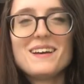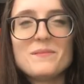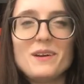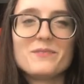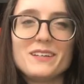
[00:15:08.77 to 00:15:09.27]

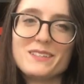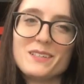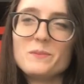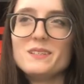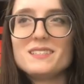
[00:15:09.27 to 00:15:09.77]
my friend
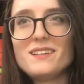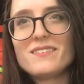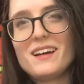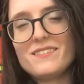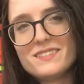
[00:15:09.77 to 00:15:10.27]
group instead
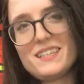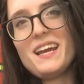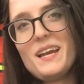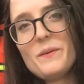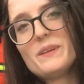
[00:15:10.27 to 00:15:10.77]
of kind of
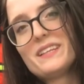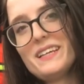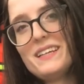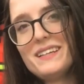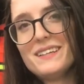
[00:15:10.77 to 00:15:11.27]
staying
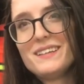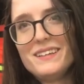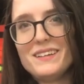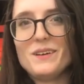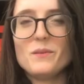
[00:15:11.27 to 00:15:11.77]
within,
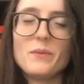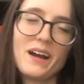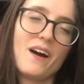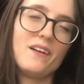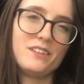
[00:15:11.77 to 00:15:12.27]
you know,
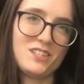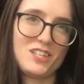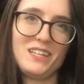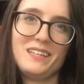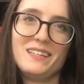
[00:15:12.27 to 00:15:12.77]

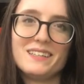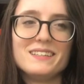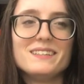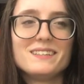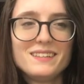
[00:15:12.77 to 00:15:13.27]
biology
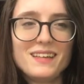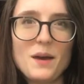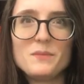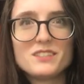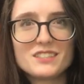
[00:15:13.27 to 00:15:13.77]
and
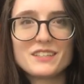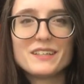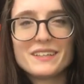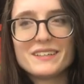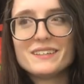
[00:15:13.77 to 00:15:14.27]

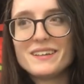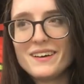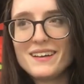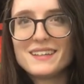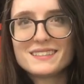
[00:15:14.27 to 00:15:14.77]
chemistry and all that